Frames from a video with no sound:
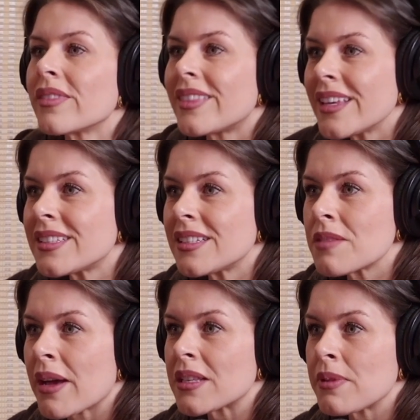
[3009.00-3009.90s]
this is
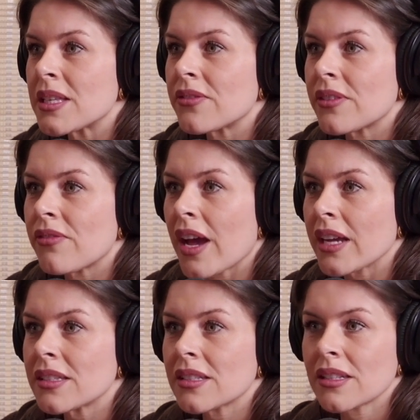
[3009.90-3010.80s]
the best piece of
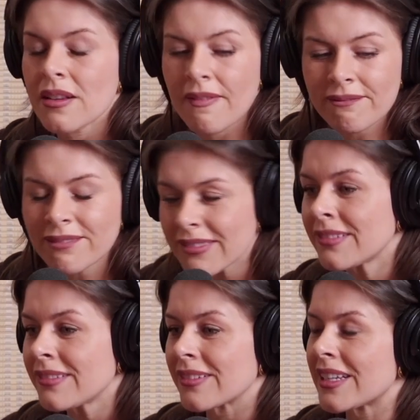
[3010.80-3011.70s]
advice.
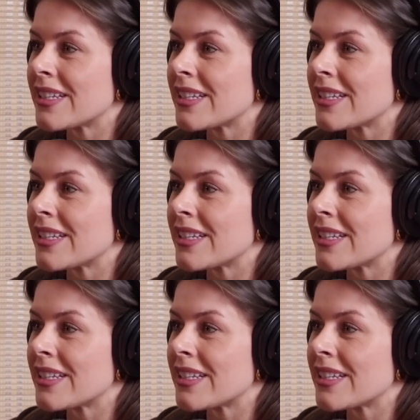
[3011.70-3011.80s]
It's